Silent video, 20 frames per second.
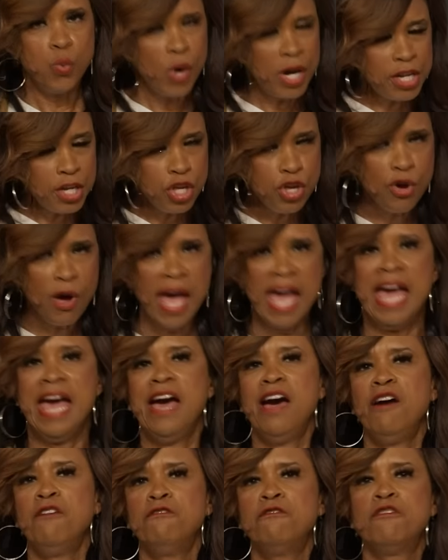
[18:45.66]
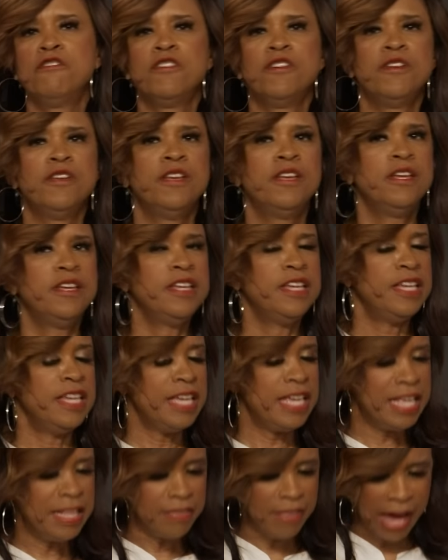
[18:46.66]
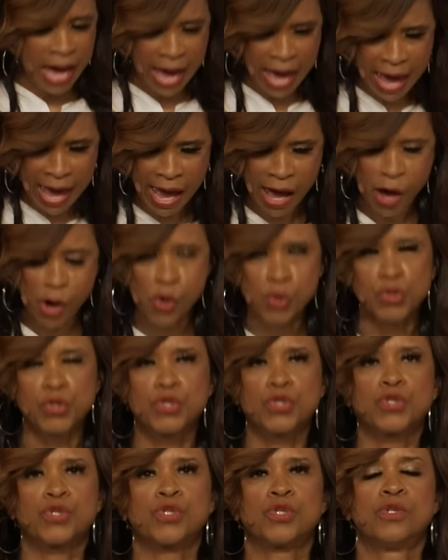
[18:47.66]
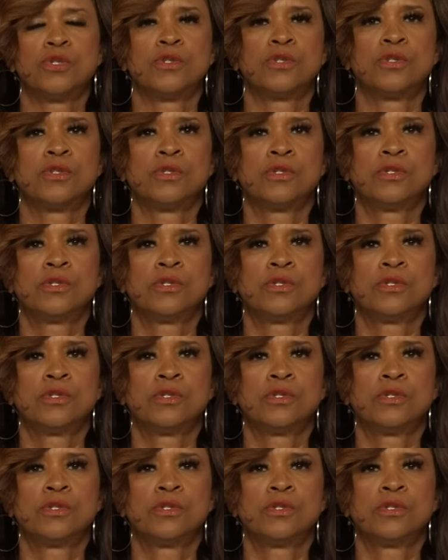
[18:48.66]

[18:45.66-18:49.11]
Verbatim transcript: What do you have in the house?